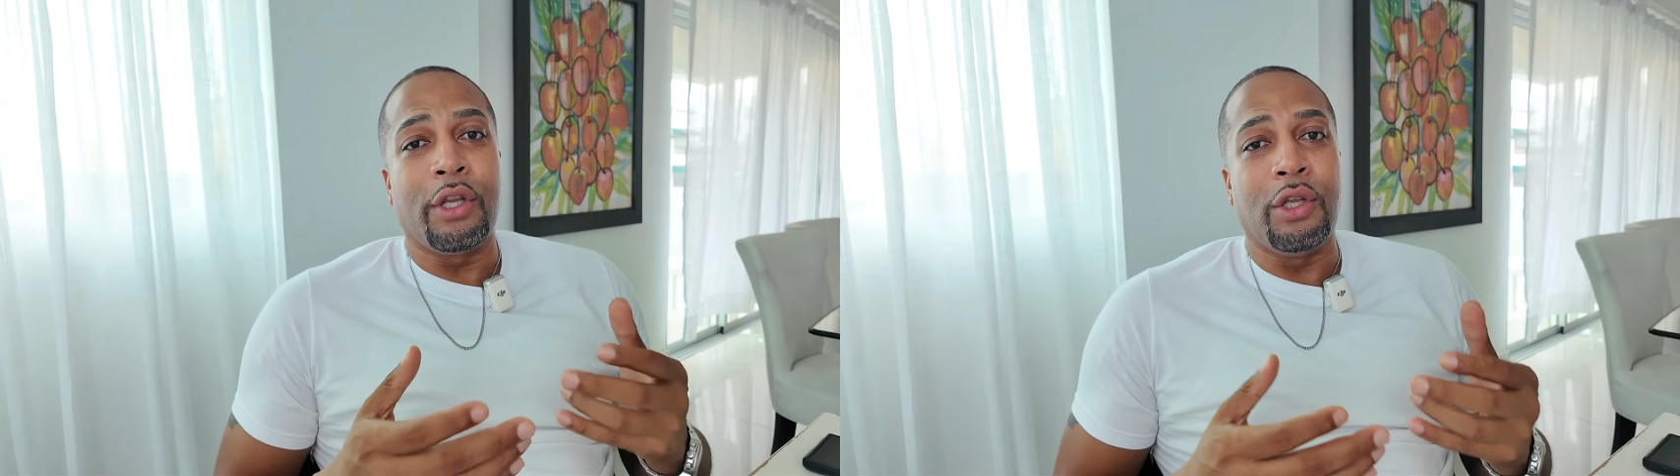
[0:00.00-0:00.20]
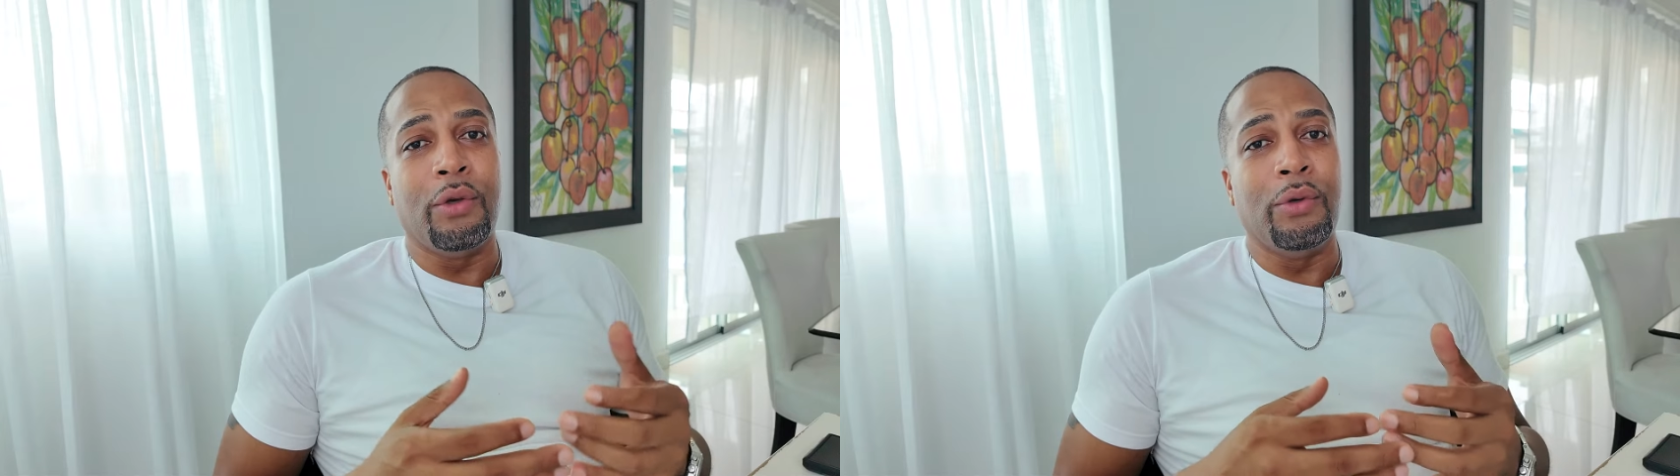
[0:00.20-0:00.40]

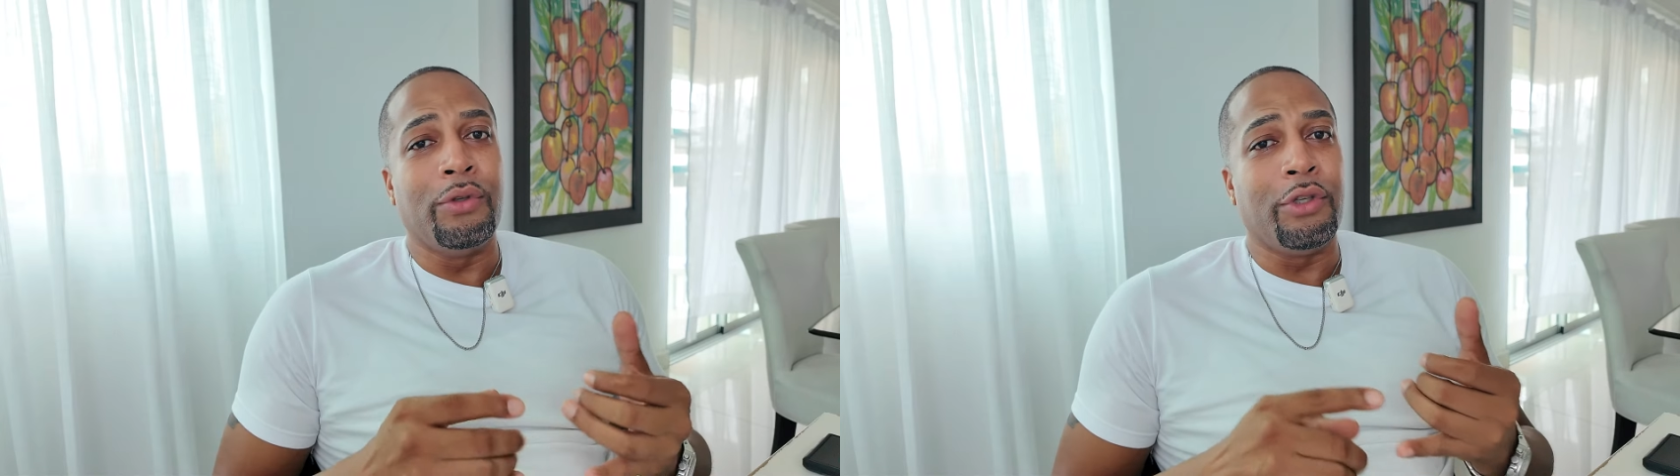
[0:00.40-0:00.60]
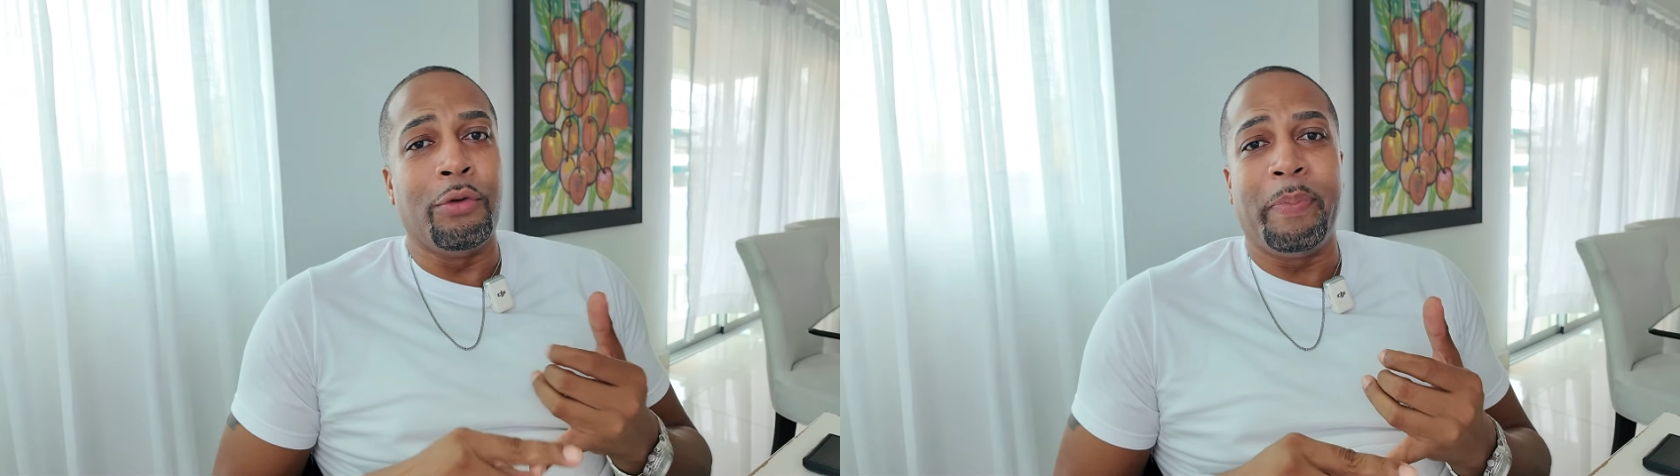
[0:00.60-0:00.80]
to
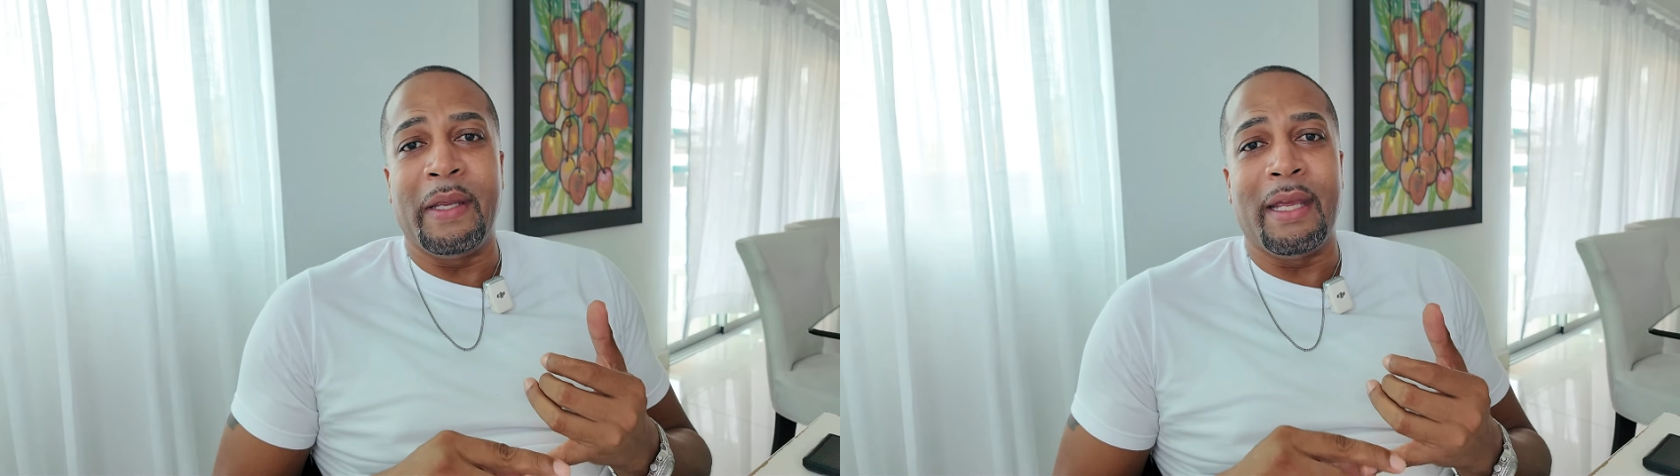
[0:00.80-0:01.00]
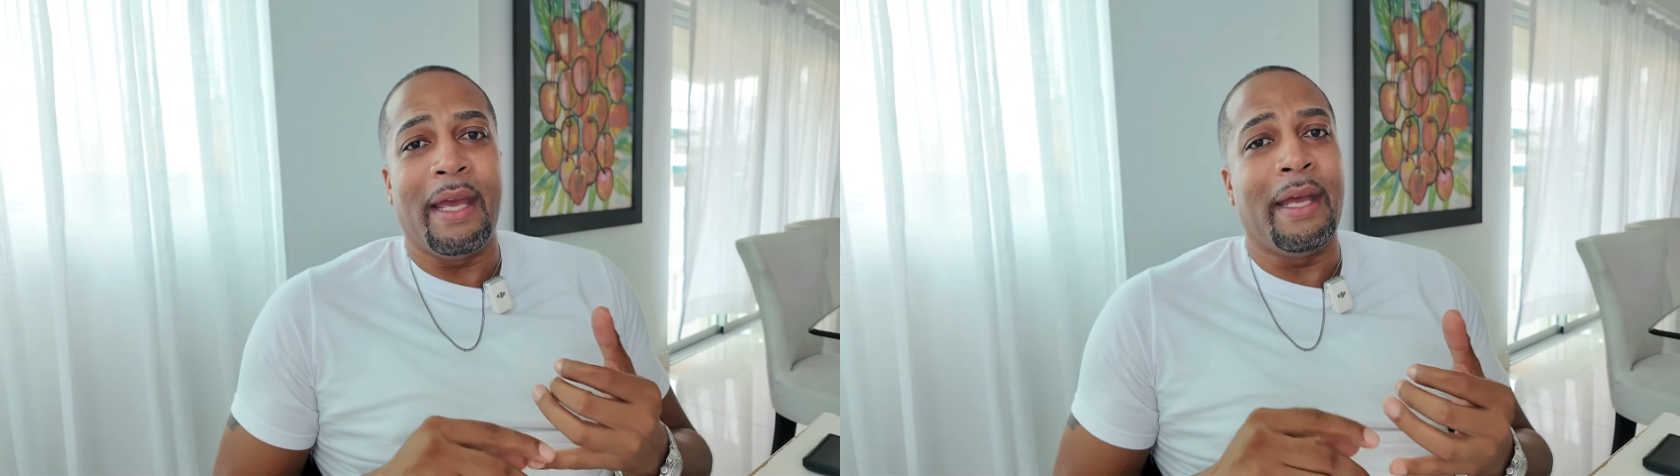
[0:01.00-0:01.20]
use
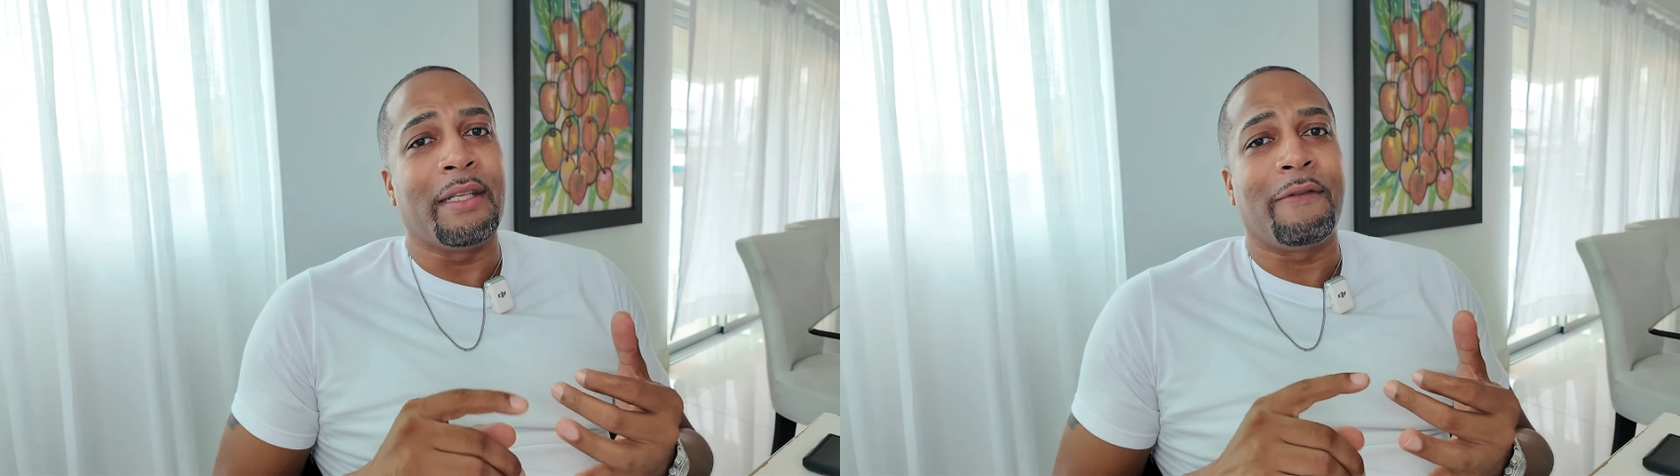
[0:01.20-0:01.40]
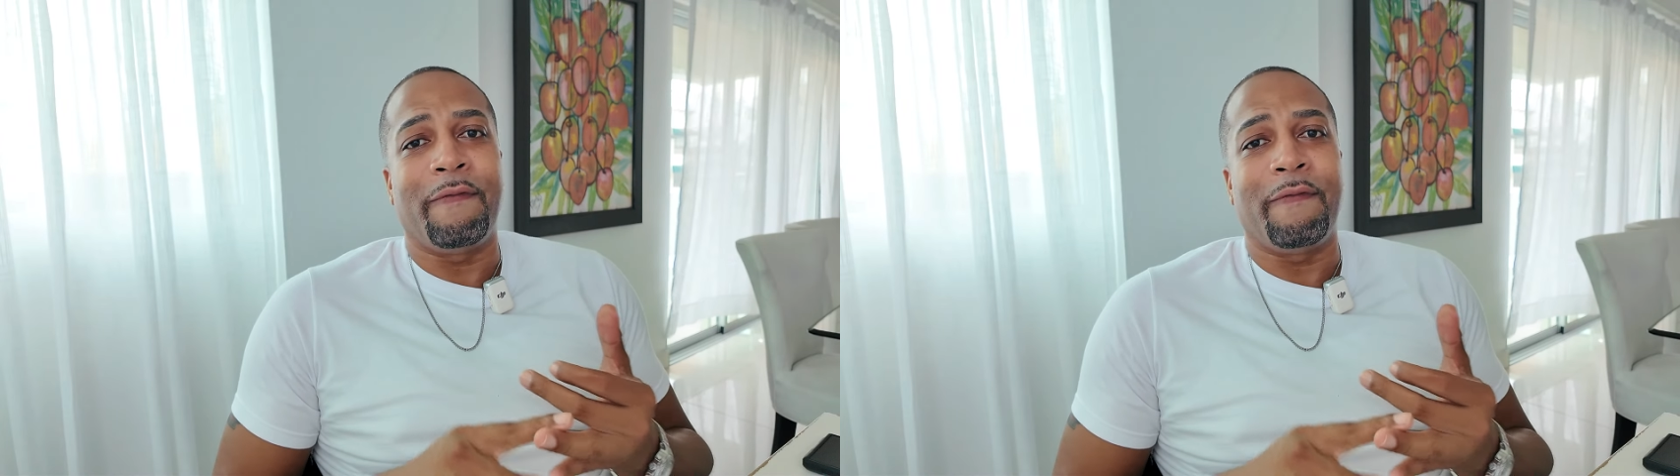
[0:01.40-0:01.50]
UPS,